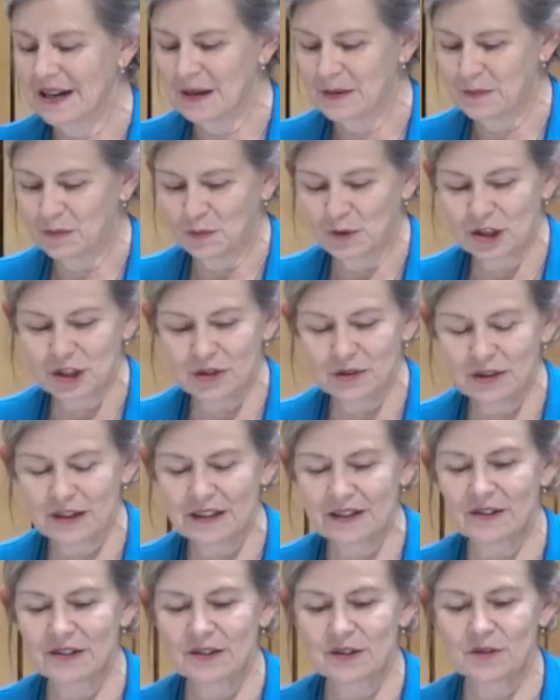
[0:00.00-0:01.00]
which you
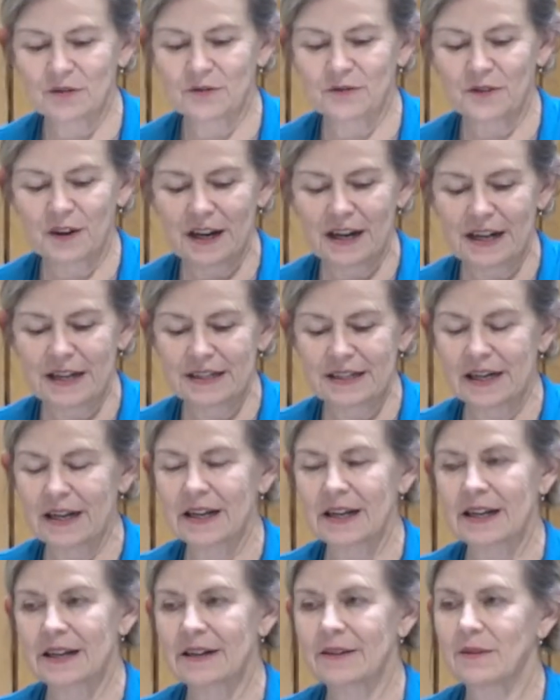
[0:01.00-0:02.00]
can also find
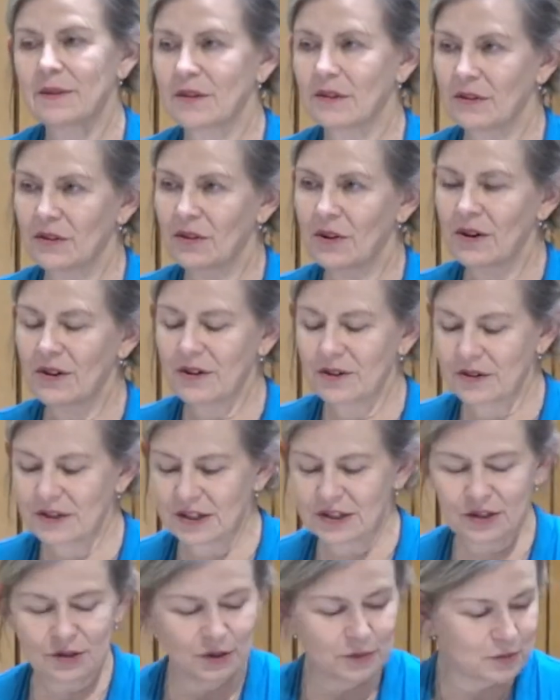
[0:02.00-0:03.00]
a longer
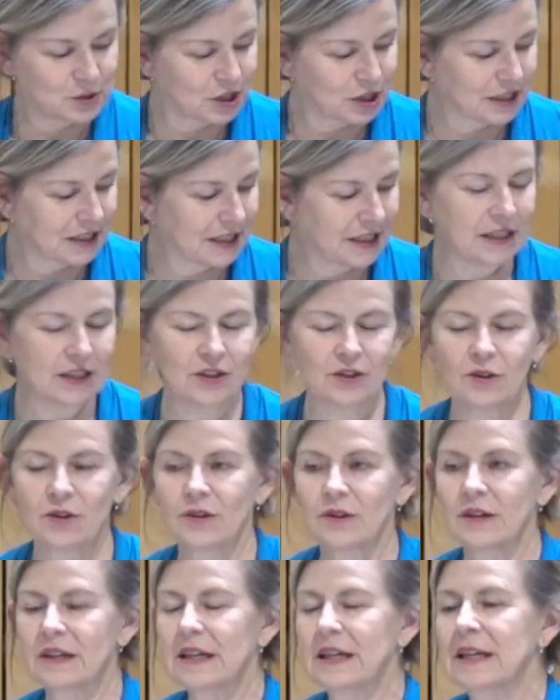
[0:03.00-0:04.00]
description in
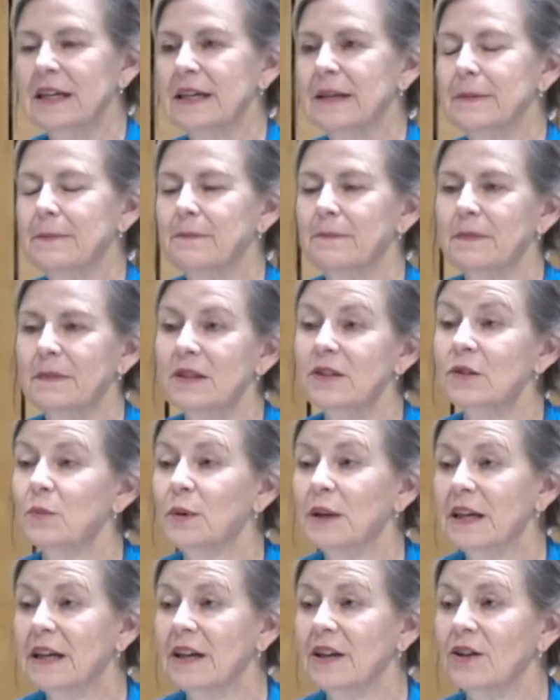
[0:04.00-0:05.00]
your this
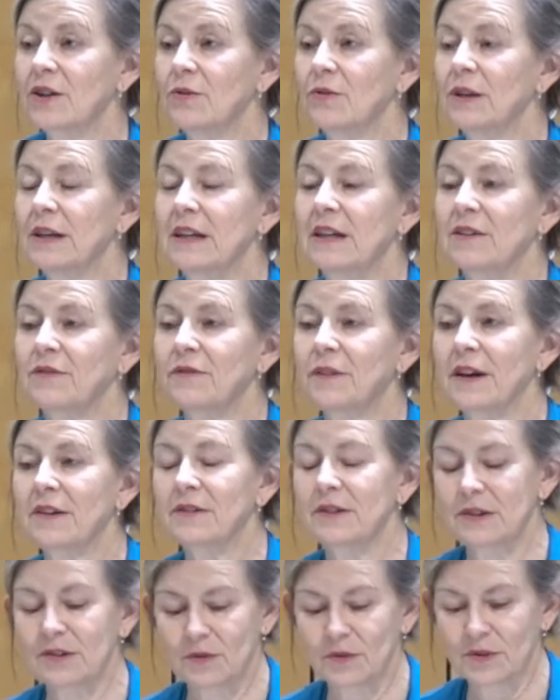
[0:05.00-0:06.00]
week at Unity,
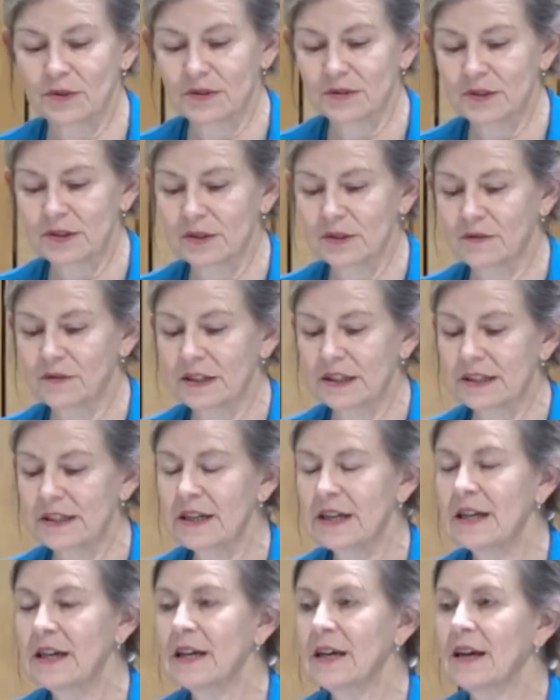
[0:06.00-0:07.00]
found in your order of service.
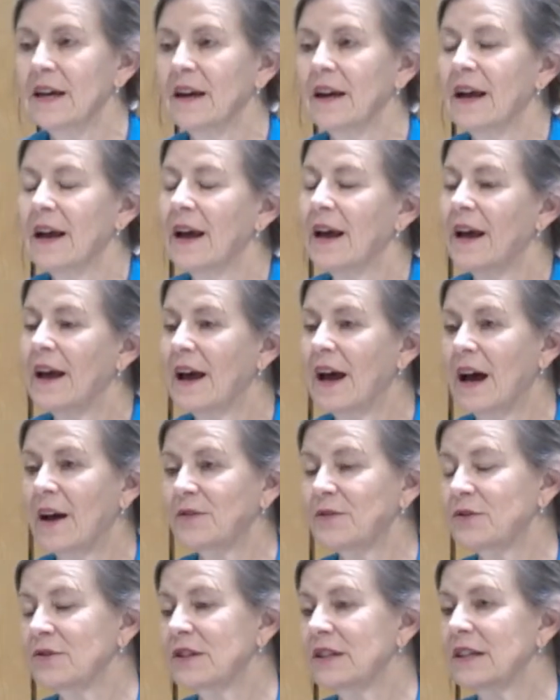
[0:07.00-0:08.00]

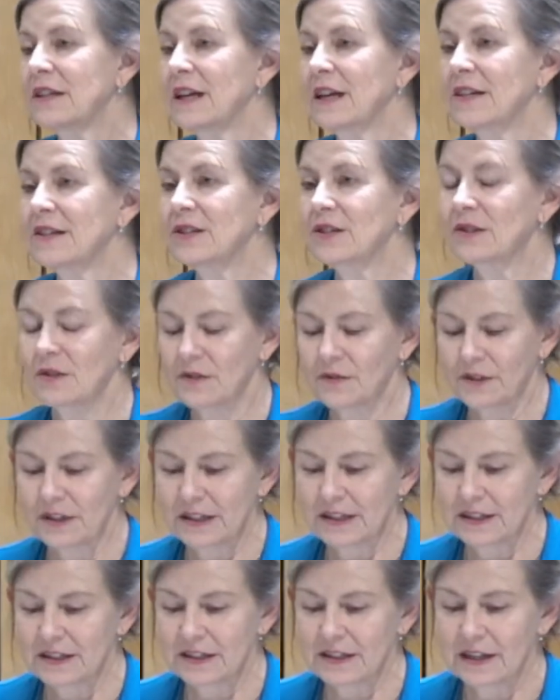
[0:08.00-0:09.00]
After today's
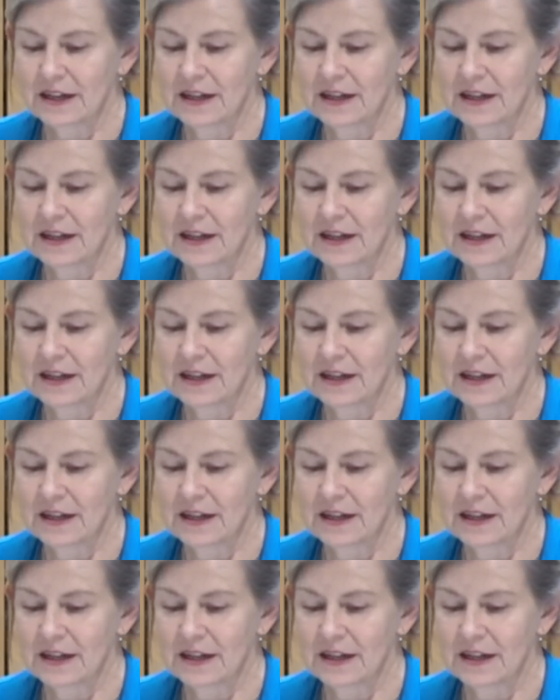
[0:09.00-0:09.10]
service,